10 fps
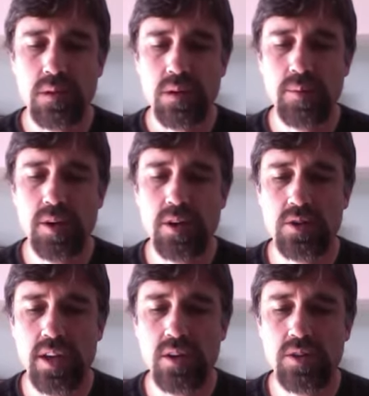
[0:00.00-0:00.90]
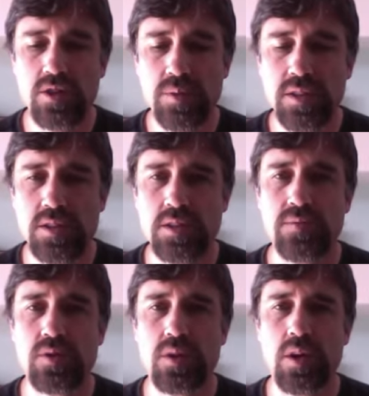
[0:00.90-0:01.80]
Oh my gosh. And on the 26th
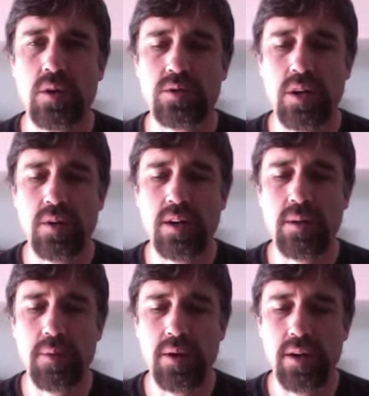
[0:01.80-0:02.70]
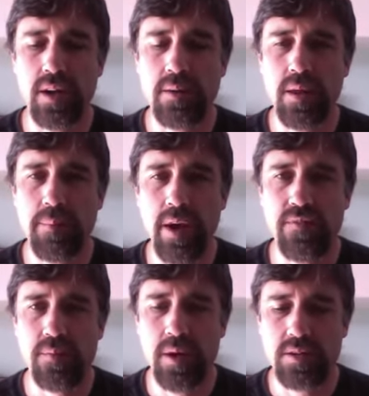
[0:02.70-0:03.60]
of July, also in America, the
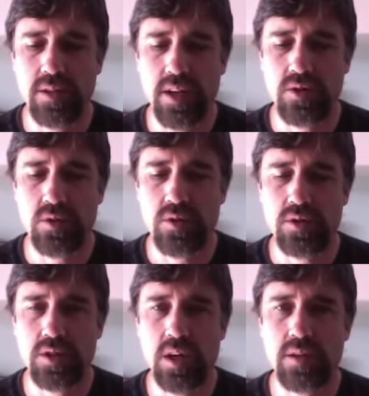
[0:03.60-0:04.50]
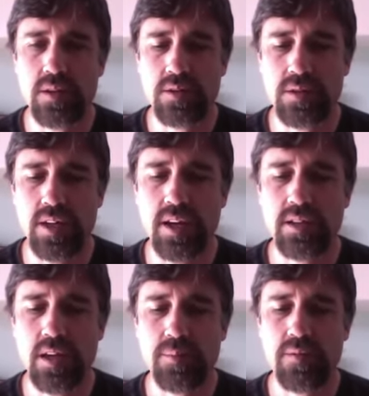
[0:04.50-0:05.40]
Baphomet statue, the, te- the
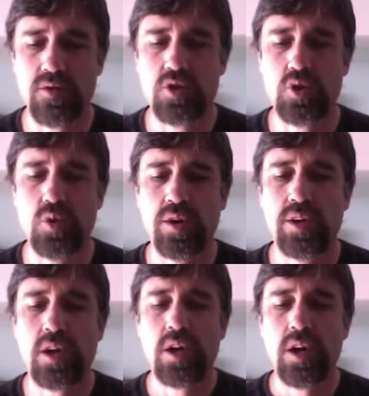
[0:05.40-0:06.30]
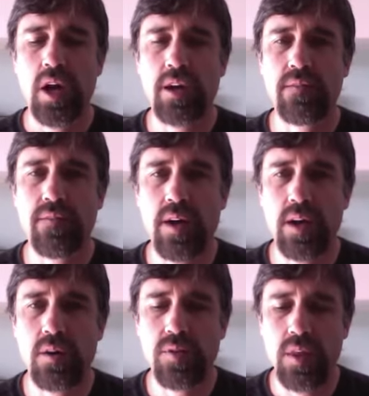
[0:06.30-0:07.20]
Satanic Temple of Detroit,
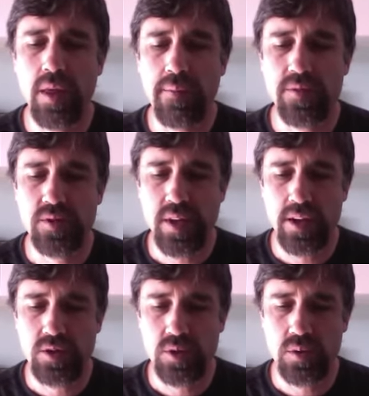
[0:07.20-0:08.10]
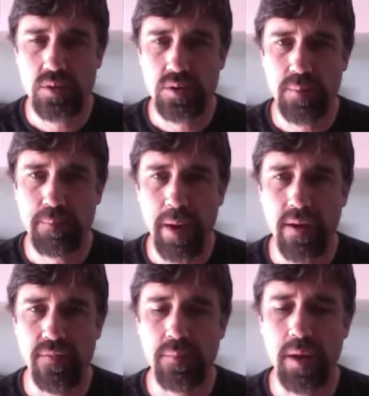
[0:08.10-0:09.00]
unveiled the statue to
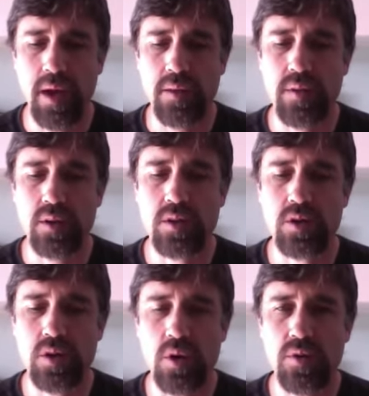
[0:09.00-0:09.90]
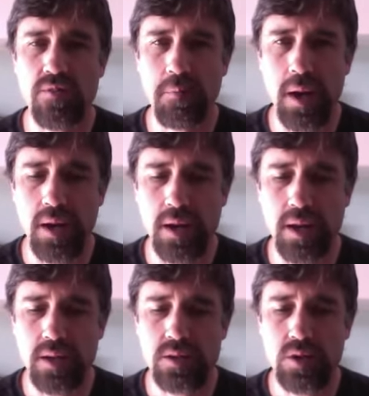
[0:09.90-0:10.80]
Baphomet, the goat of
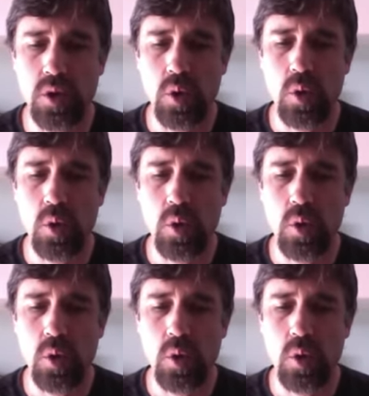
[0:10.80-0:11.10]
Mendes, the